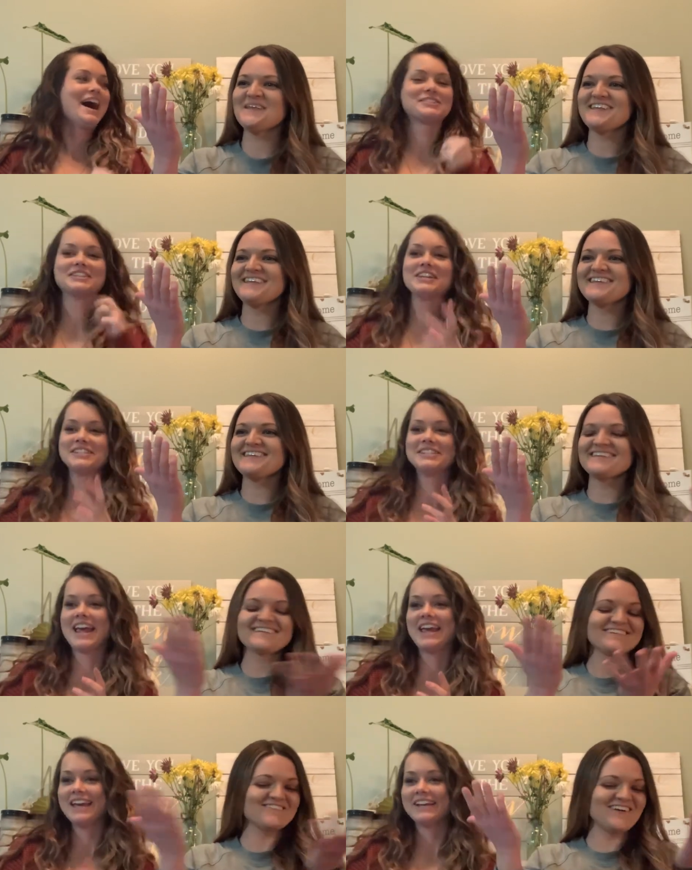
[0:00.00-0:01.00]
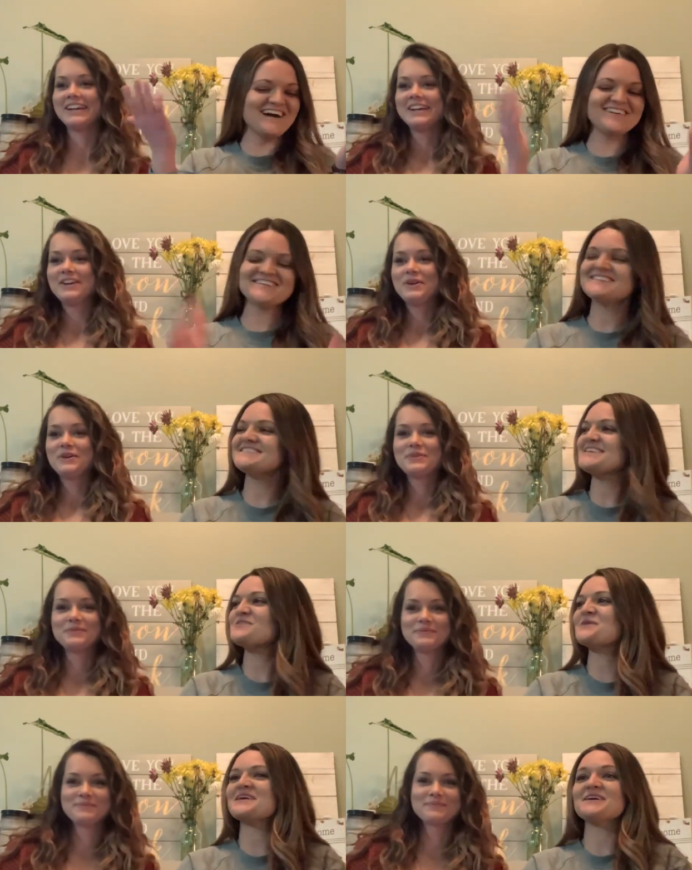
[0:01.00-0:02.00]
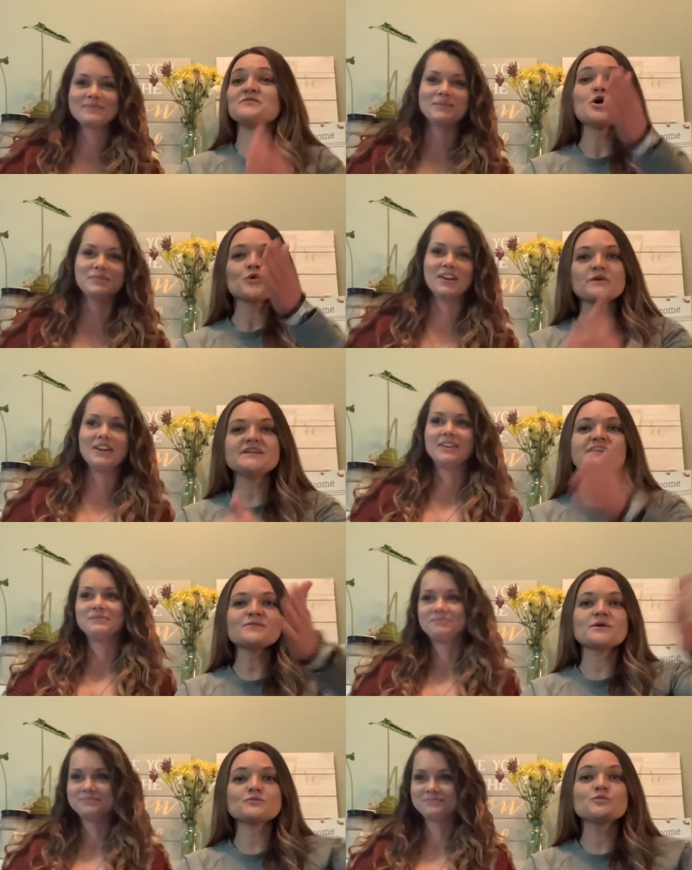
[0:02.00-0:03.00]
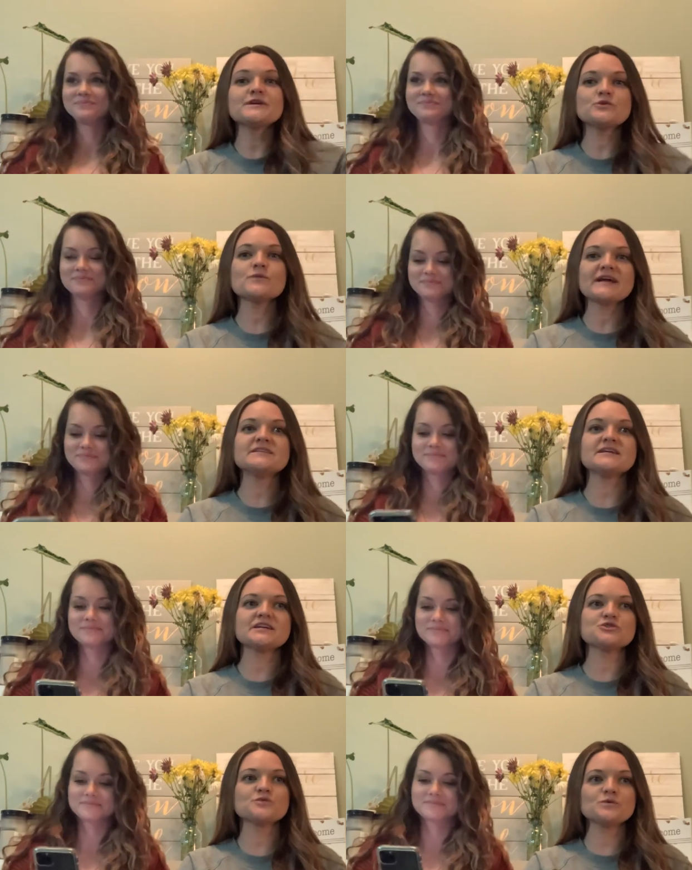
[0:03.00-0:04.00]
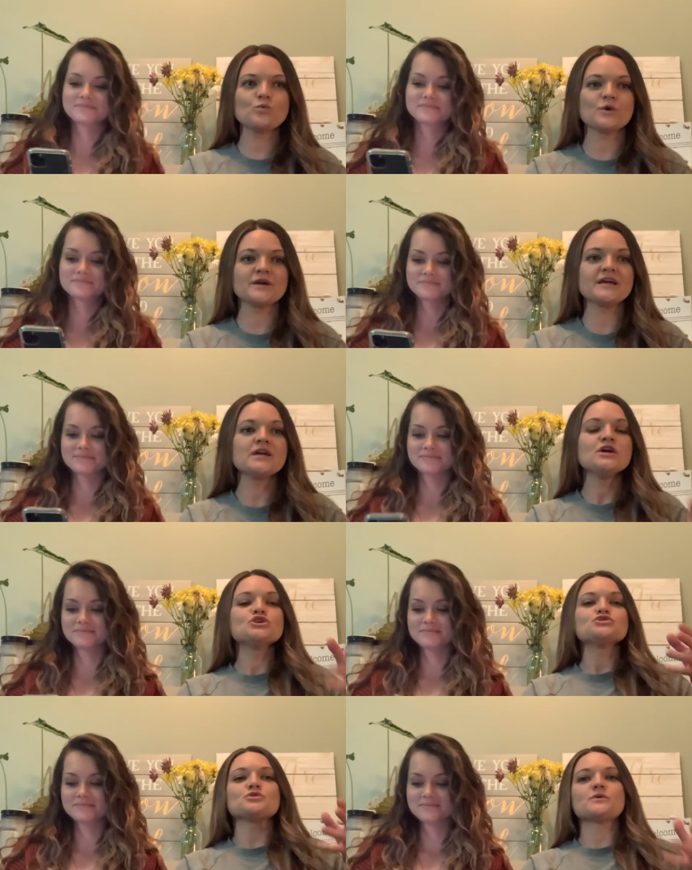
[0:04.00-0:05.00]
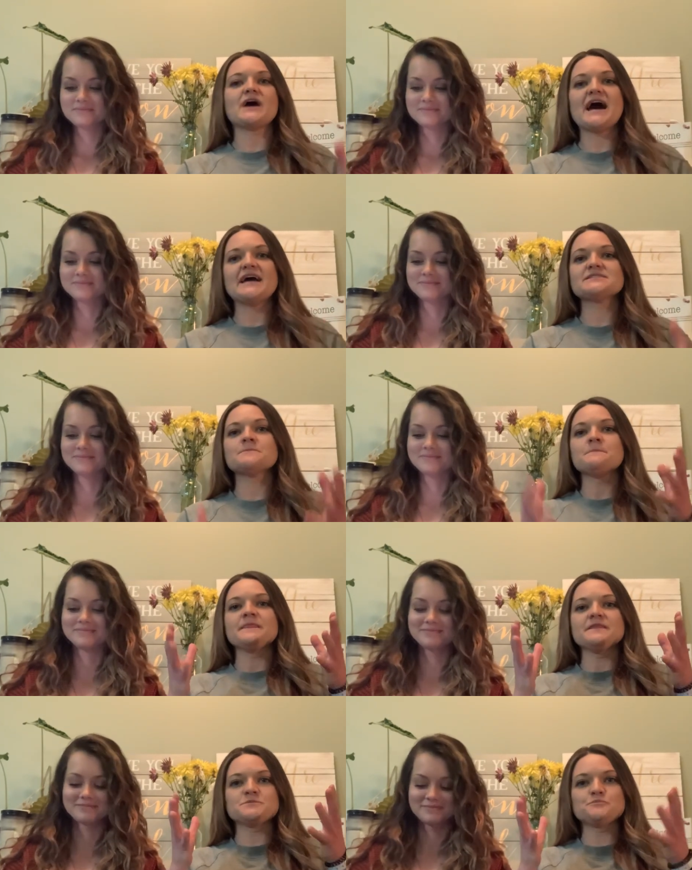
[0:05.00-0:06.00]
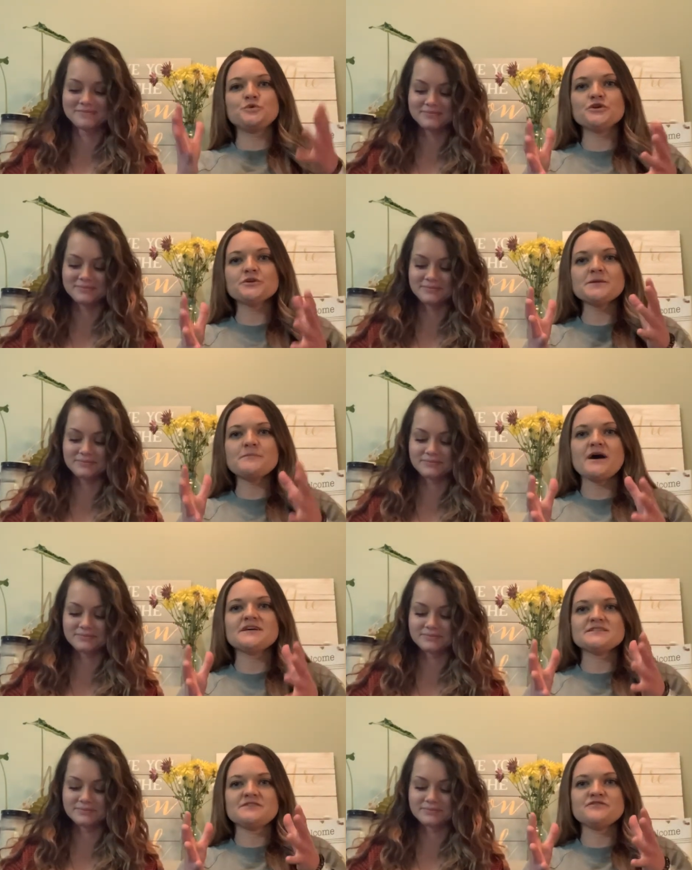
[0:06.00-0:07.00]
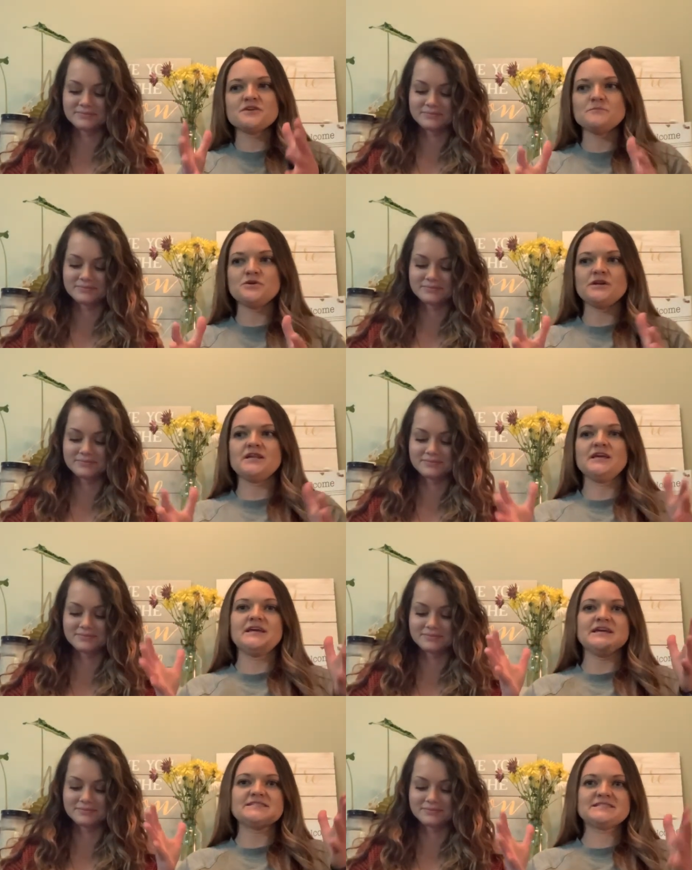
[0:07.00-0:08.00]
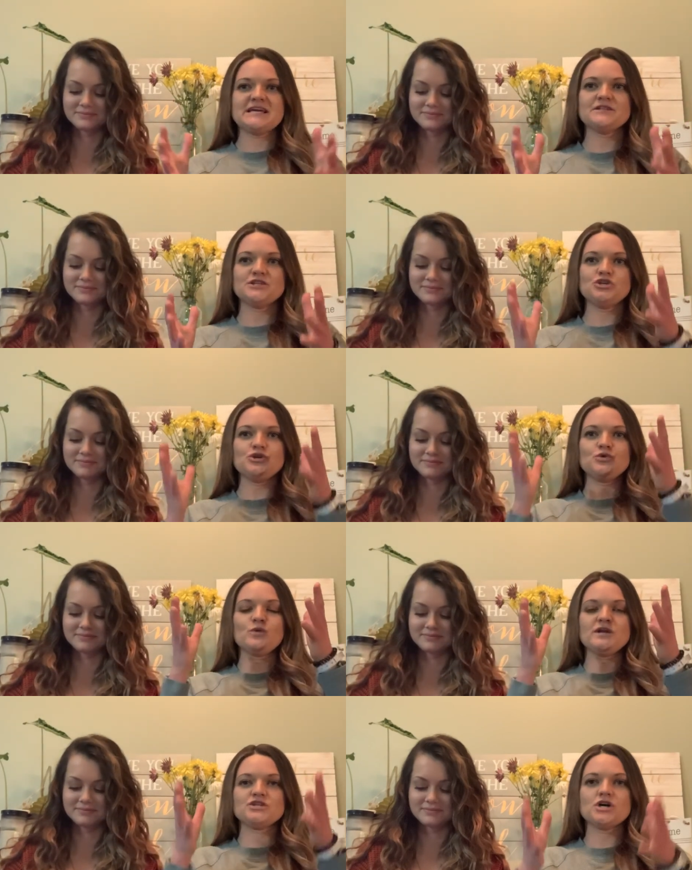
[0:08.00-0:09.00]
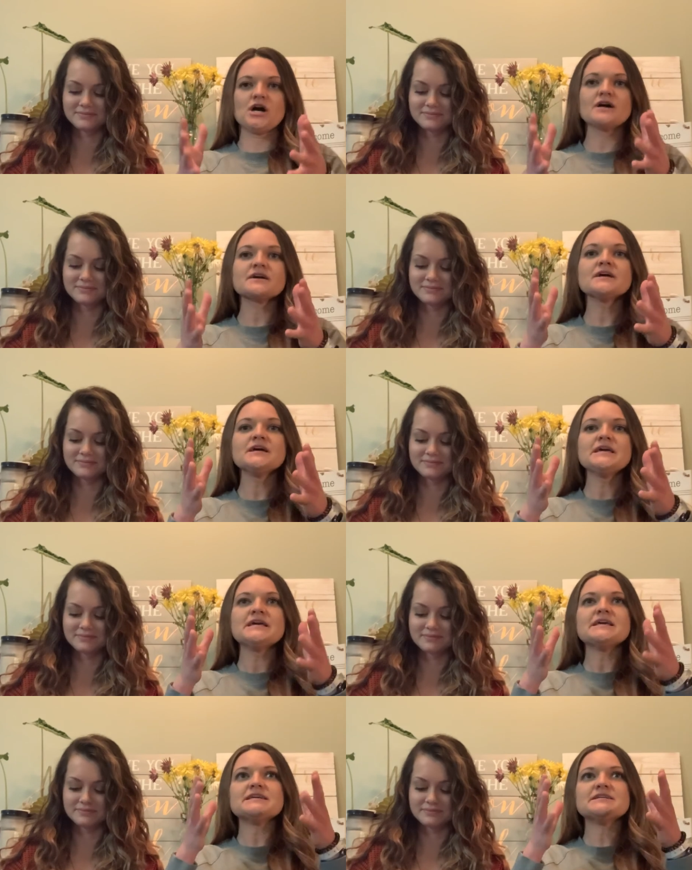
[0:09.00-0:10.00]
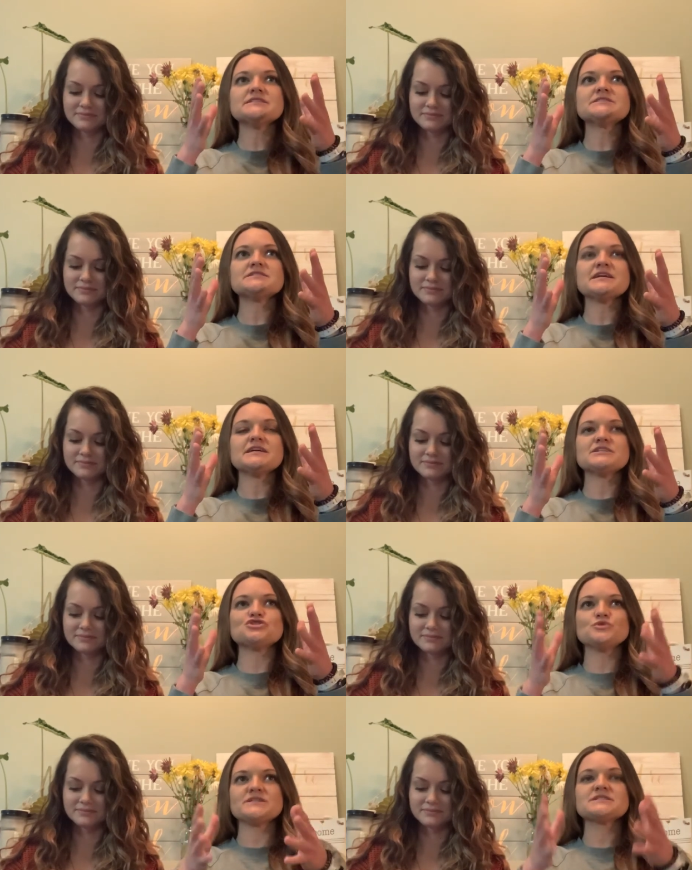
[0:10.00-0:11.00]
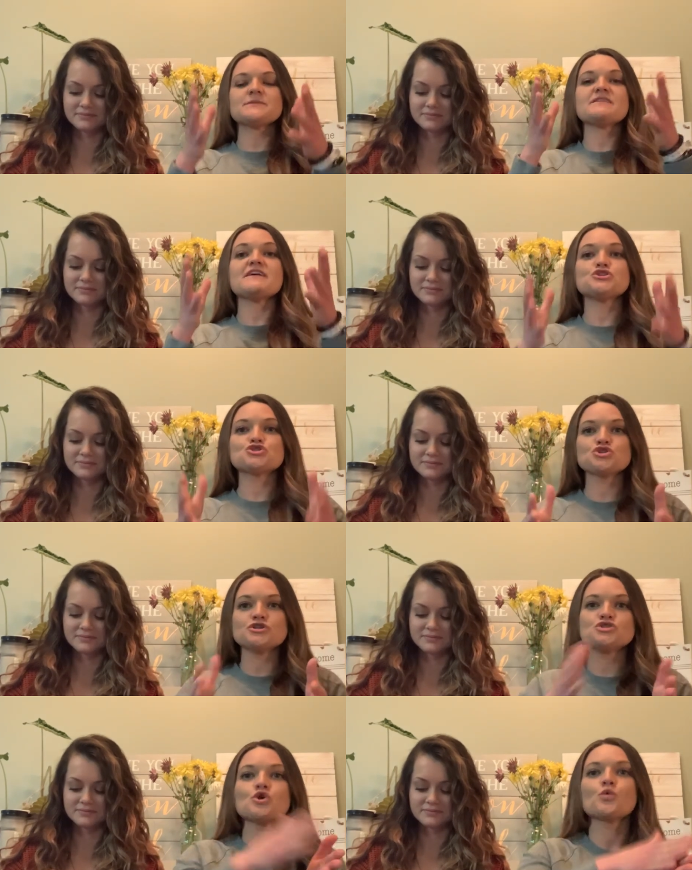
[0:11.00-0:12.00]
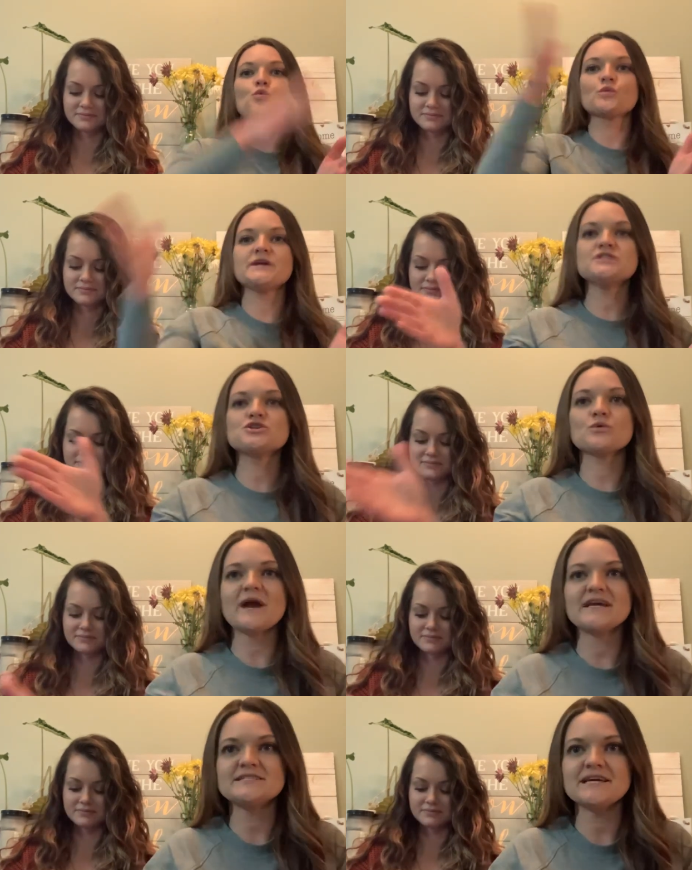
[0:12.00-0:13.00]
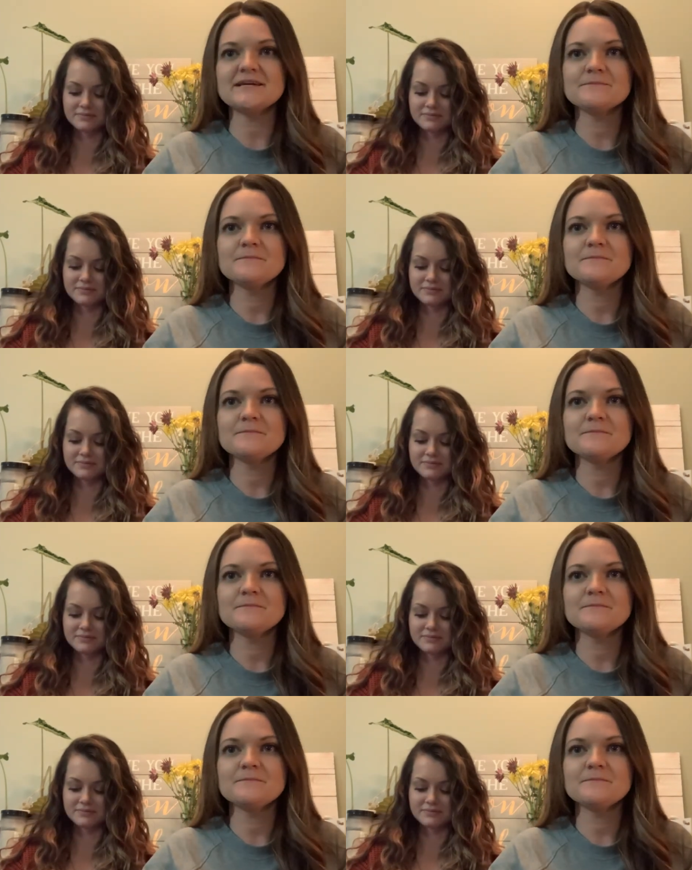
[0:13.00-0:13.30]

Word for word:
Speaker 1: I was gonna say it. Well, you didn't say it quick enough. I'm sorry. redirecting is rewarding. So, guys, the purely positive community is telling you when a dog is is doing something they shouldn't, redirect it.